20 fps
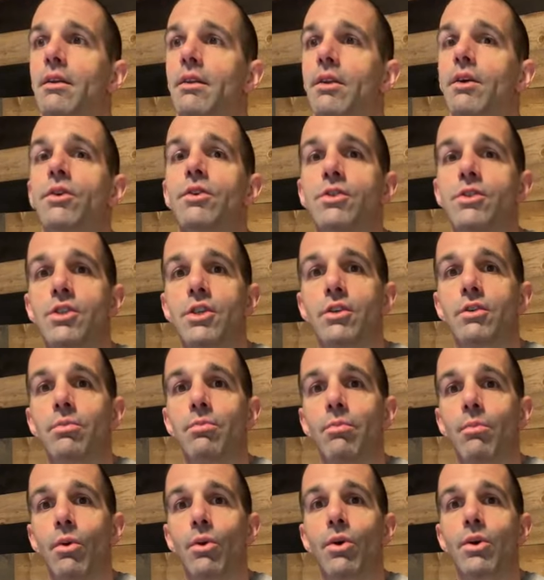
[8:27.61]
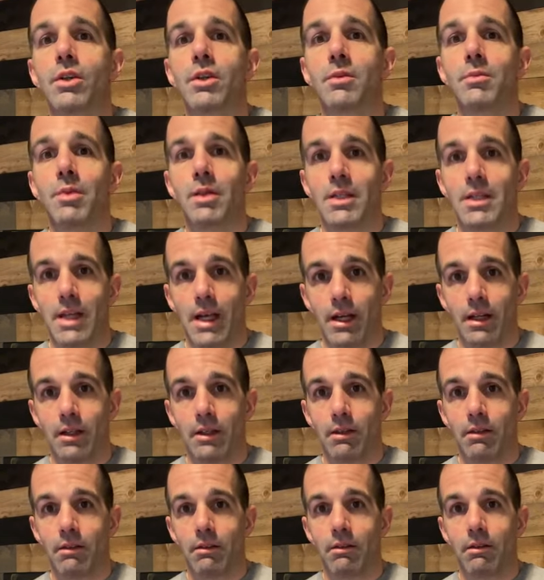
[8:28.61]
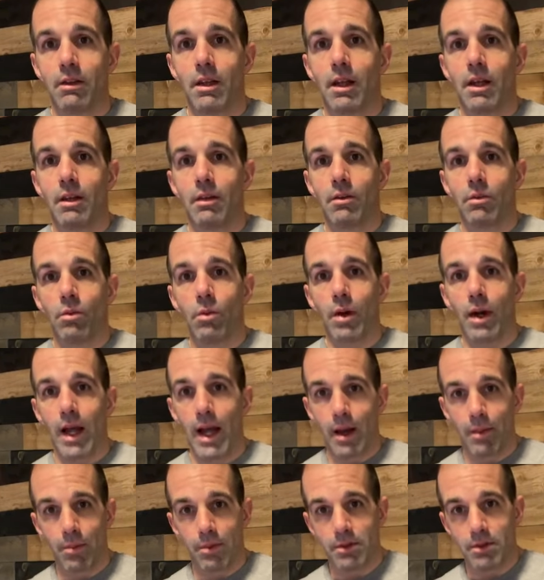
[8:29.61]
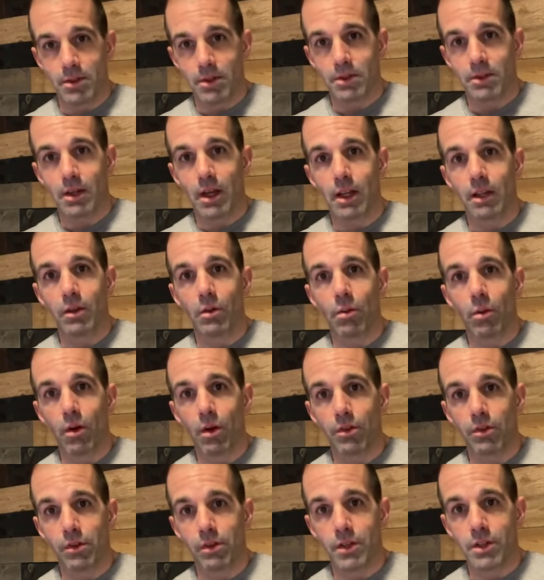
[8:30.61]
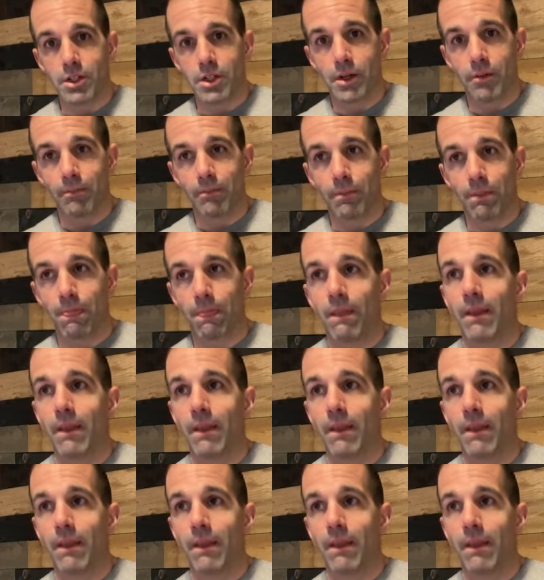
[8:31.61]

there's just more to be done than what happens inside the walls of the gym.